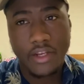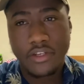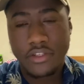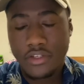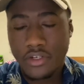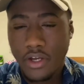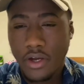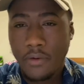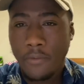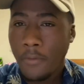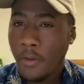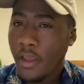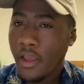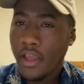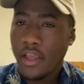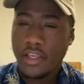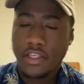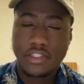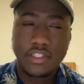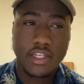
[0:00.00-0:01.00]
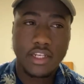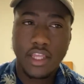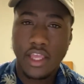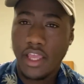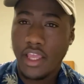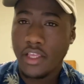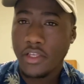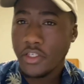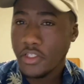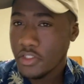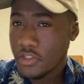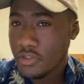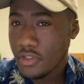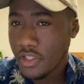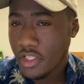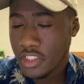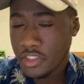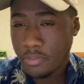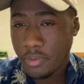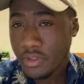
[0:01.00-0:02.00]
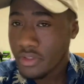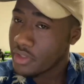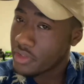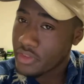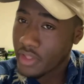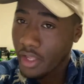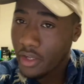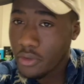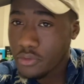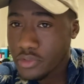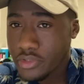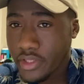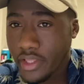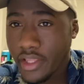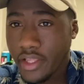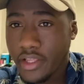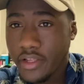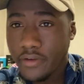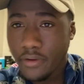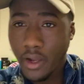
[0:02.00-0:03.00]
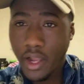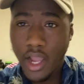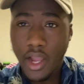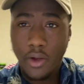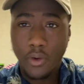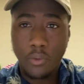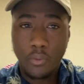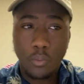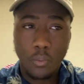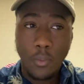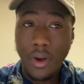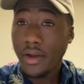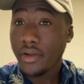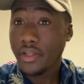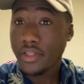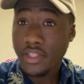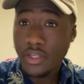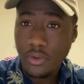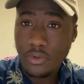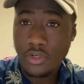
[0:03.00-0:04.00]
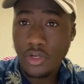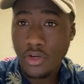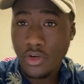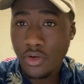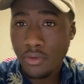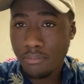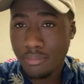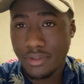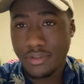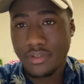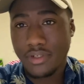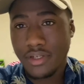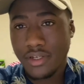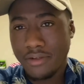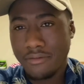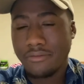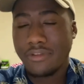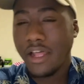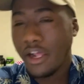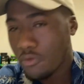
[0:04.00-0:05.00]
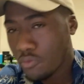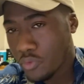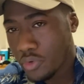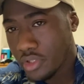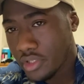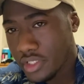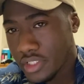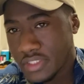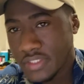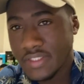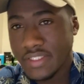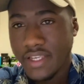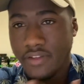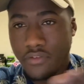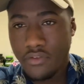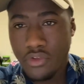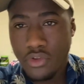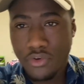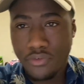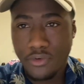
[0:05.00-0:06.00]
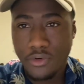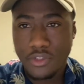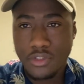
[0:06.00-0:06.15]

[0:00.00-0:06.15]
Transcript: You know, he said, hey, he explained the Thanos thing, how Wanda killed her, but not really to save the universe.